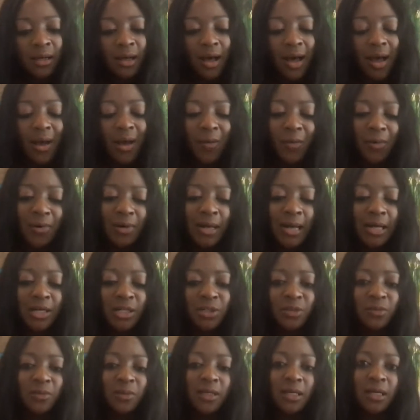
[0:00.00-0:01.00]
I want to
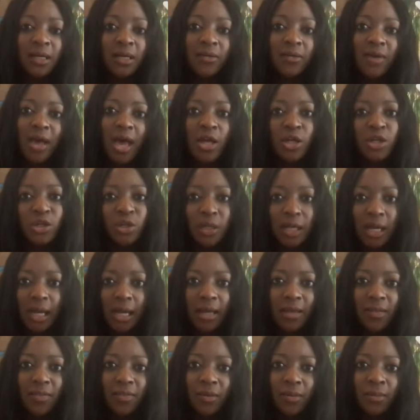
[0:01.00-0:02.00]
actually really kind of
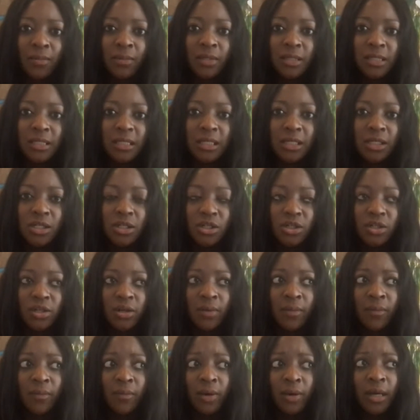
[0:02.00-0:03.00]
educate them and teach
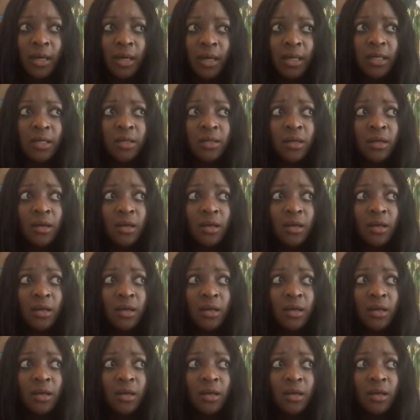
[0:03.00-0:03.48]
them and